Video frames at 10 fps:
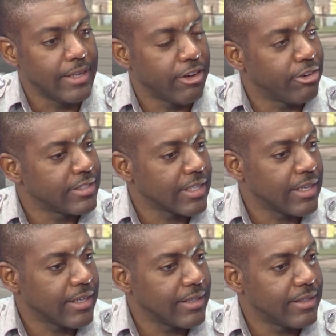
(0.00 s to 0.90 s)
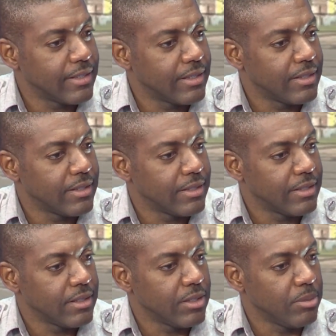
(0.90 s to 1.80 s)

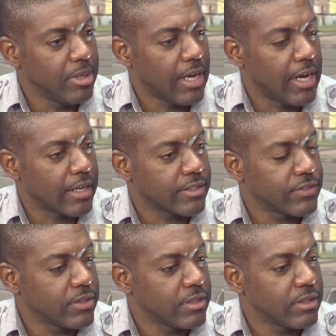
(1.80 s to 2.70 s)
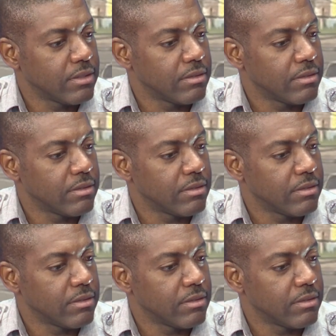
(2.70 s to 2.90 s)
you may ask for